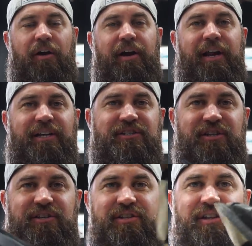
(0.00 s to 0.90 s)
As you
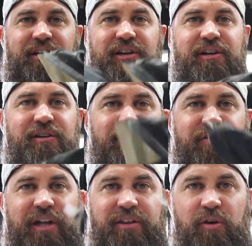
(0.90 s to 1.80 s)
can see here, we've
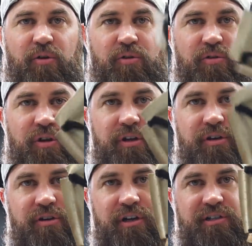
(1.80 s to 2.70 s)
got the old
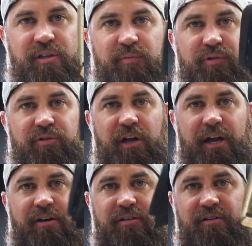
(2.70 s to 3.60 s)
crusty boot
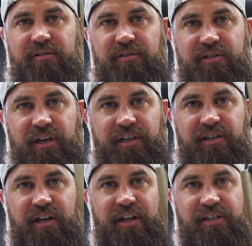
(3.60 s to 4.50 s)
out. Looks like it's
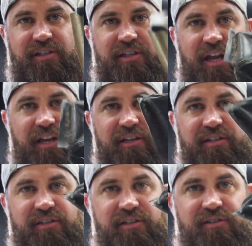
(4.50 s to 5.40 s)
got a lot of stains
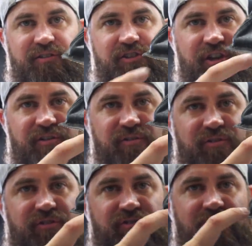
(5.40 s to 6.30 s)
and just general
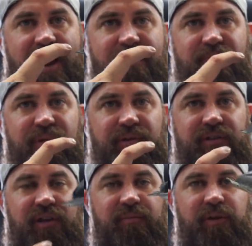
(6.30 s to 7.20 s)
crap built
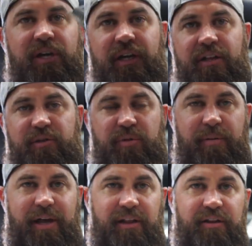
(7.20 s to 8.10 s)
up. This
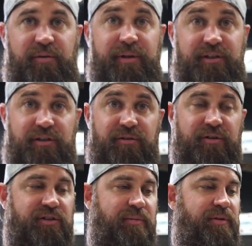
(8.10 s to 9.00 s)
probably had a little bit to do
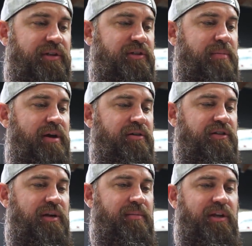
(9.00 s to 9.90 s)
with some of the smells
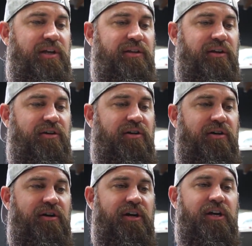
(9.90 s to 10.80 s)
that I'm getting in the
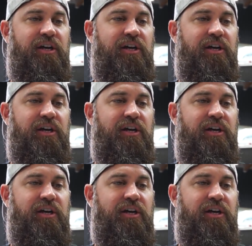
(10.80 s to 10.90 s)
car.